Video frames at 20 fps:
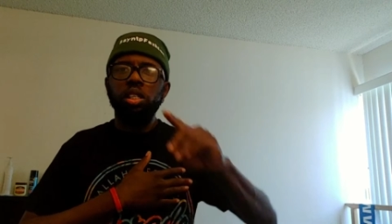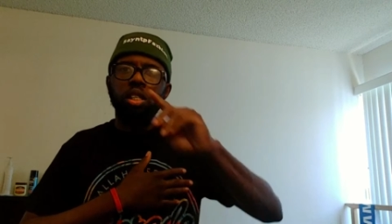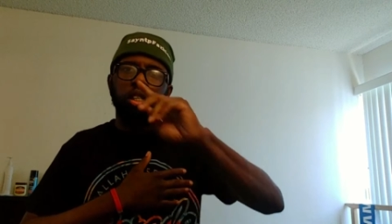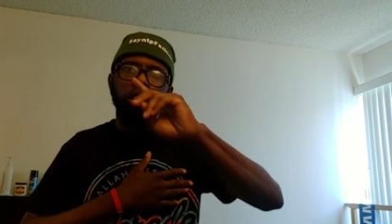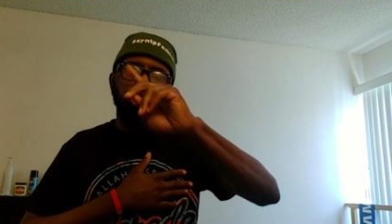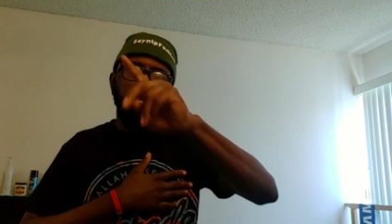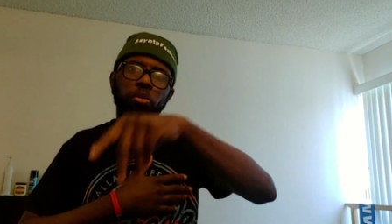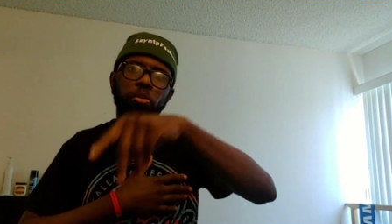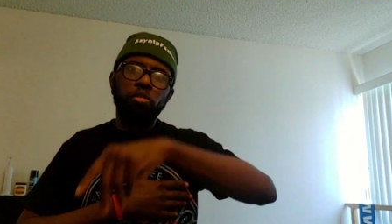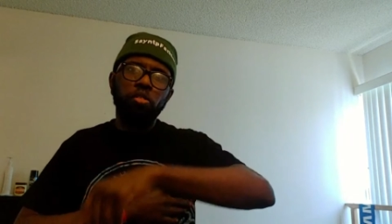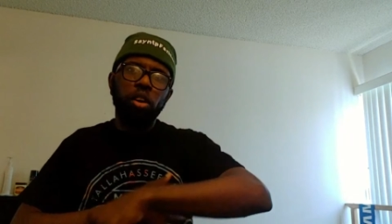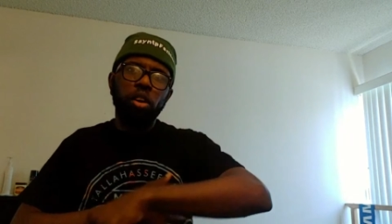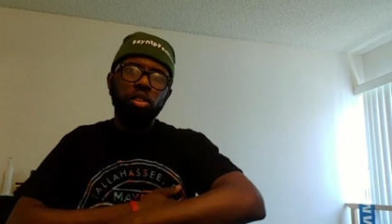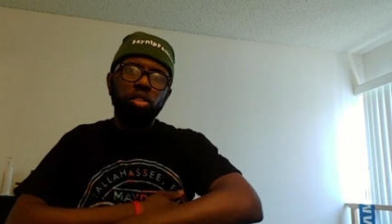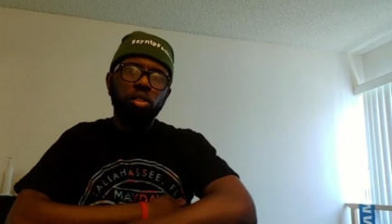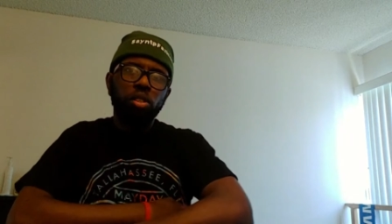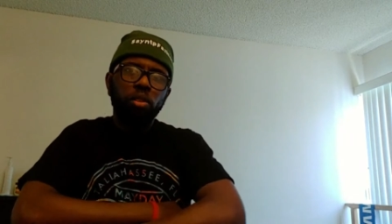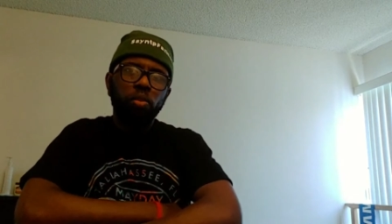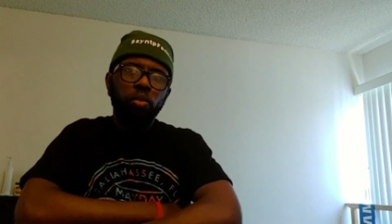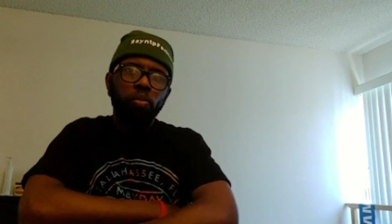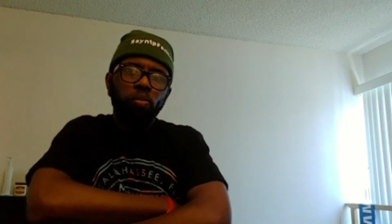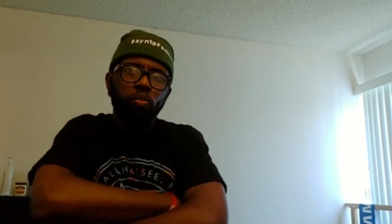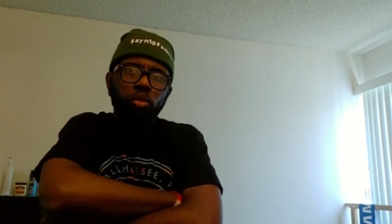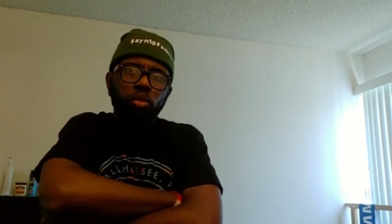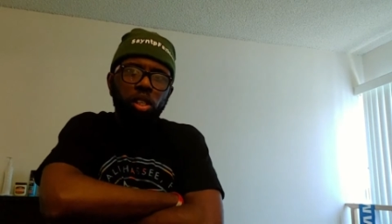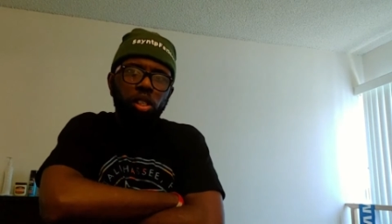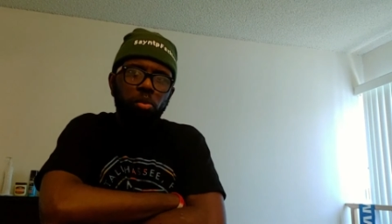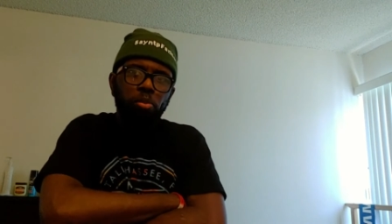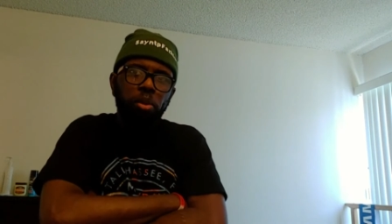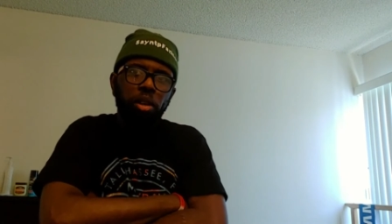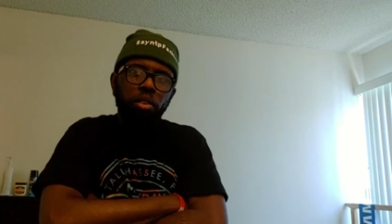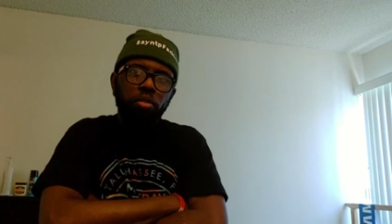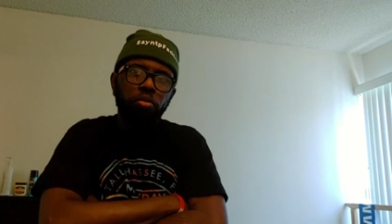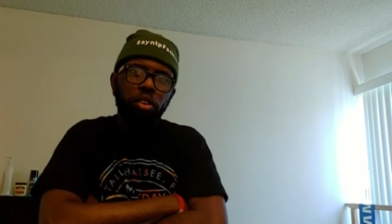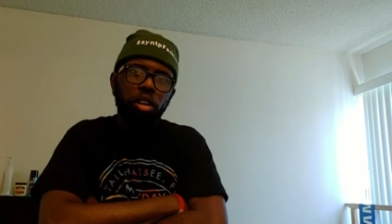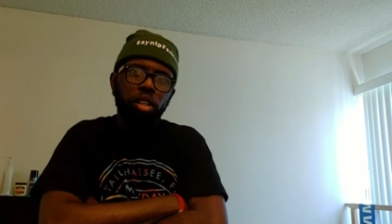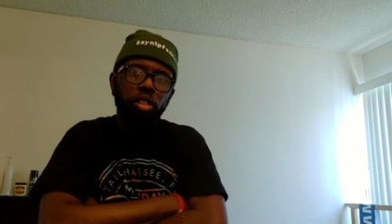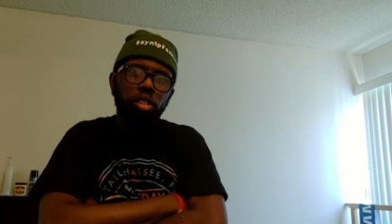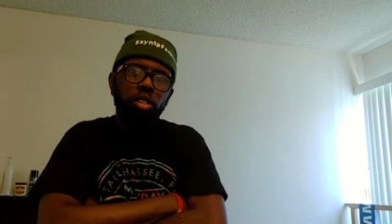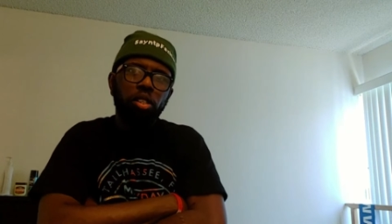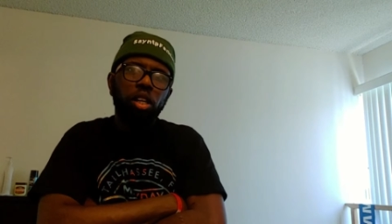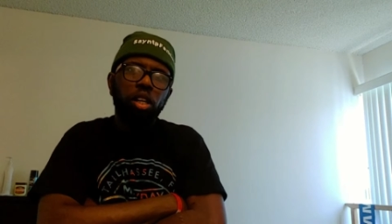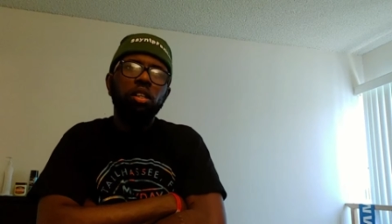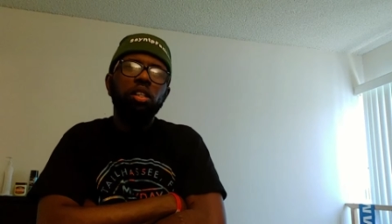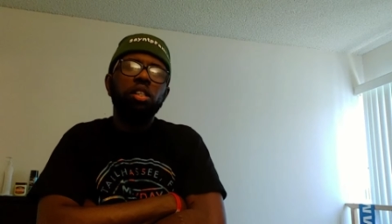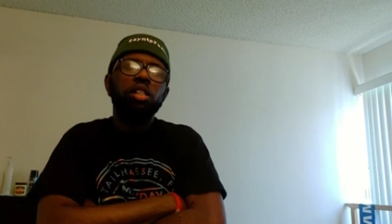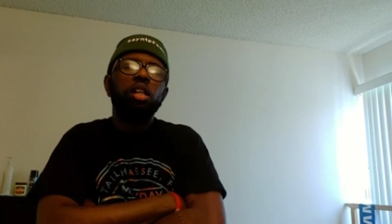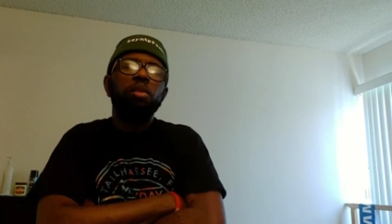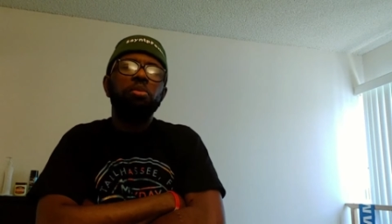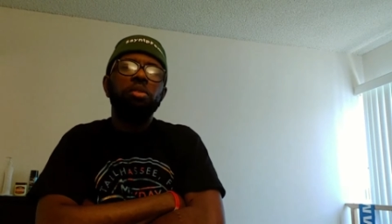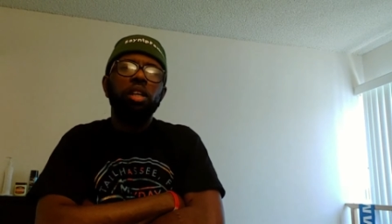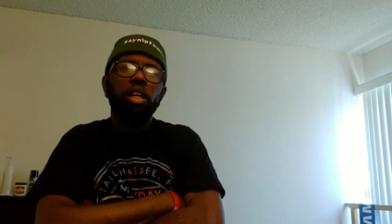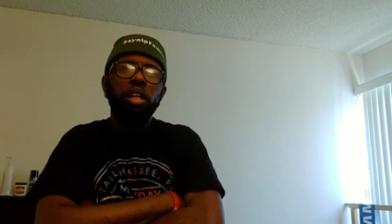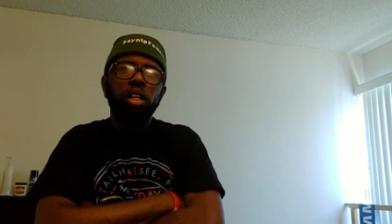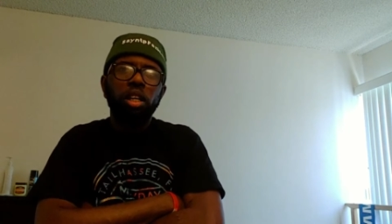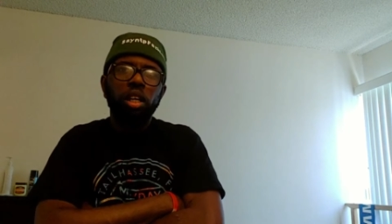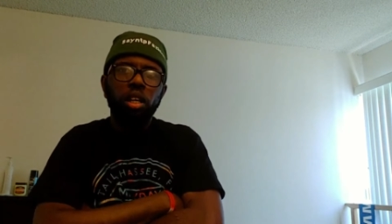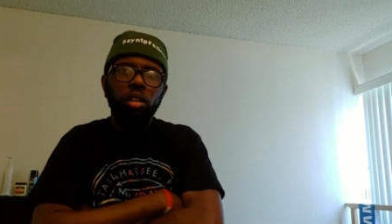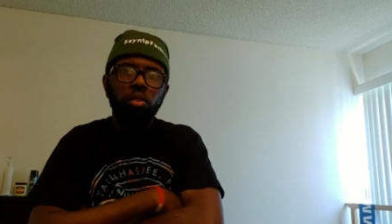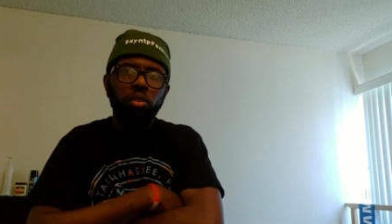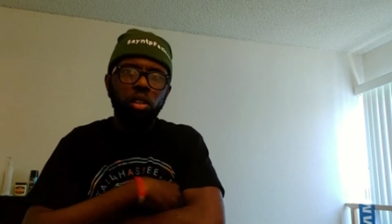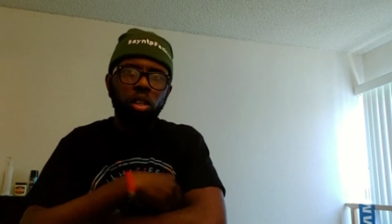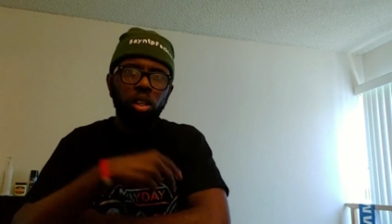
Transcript: SayntpFazhion, inspiring fashion designer. I'm signing out.